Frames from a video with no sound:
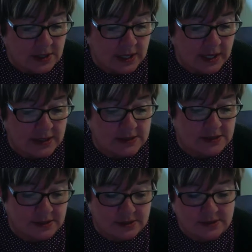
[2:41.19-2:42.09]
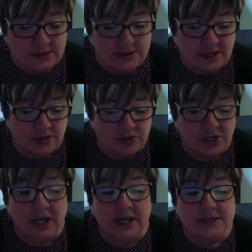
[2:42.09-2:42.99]
and start to
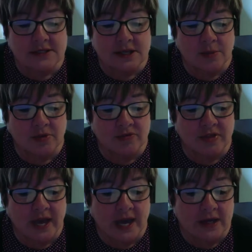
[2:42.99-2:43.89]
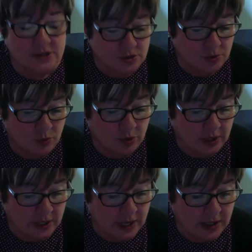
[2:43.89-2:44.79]
get some of that
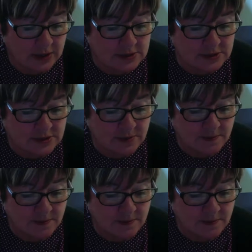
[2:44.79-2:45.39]
organized.